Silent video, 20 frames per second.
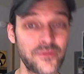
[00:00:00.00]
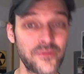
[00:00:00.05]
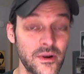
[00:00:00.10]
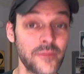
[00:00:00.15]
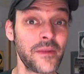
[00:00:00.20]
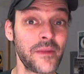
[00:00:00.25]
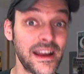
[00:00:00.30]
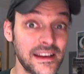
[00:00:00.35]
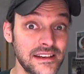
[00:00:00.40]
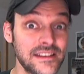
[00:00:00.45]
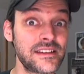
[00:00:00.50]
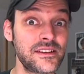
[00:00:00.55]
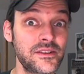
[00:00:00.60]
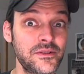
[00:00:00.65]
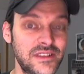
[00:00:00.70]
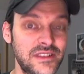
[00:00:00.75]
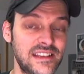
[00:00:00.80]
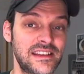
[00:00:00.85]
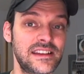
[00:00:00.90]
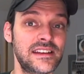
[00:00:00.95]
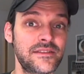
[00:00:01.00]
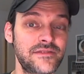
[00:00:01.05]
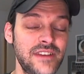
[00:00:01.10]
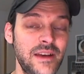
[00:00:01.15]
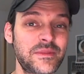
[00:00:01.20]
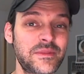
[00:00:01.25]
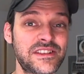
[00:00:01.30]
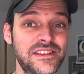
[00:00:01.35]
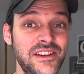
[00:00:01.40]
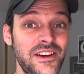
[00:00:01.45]
reminding you at the end of
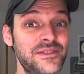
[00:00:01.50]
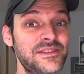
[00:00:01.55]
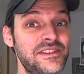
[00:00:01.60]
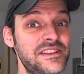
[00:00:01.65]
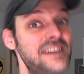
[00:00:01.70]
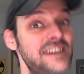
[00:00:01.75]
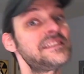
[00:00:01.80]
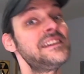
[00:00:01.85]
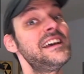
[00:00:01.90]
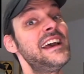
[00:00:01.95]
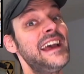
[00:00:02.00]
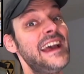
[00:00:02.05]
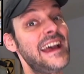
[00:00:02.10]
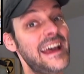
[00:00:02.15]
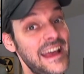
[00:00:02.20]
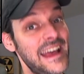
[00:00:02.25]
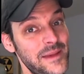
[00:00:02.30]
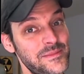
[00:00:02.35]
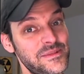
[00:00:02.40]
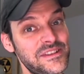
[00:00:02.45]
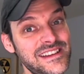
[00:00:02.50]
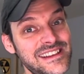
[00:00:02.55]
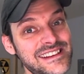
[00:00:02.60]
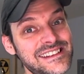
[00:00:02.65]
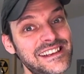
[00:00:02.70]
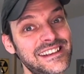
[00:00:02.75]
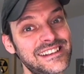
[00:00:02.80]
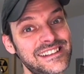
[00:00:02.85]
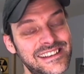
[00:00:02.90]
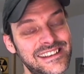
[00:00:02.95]
episodes that Epstein
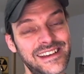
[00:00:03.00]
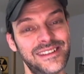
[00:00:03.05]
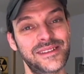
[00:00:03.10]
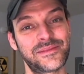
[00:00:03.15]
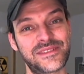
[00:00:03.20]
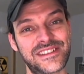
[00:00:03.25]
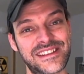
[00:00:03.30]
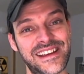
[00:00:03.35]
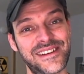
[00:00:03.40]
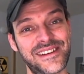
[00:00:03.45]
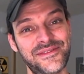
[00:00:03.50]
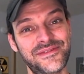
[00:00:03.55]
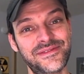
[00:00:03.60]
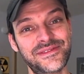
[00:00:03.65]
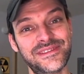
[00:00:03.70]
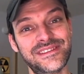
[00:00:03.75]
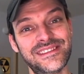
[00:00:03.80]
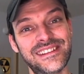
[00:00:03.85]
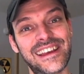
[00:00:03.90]
didn't kill himself.